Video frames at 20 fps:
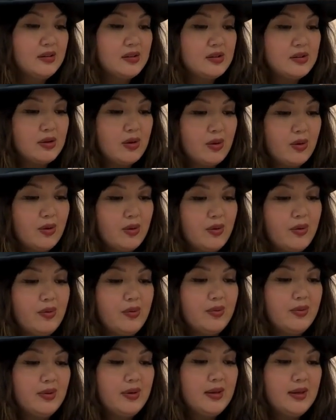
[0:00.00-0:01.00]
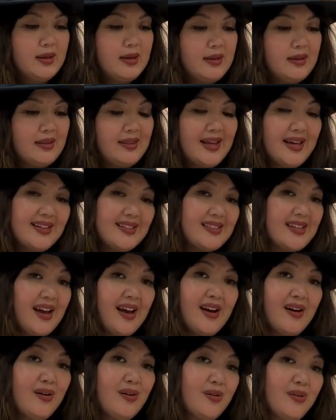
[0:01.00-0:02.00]
So that's
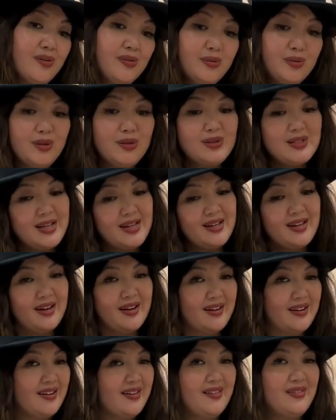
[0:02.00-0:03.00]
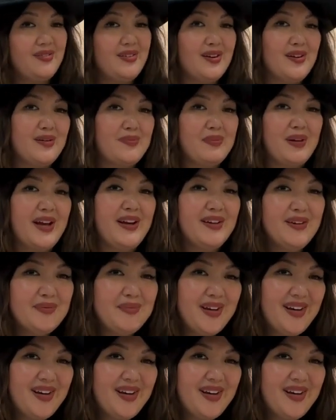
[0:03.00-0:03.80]
how you take care of your platinum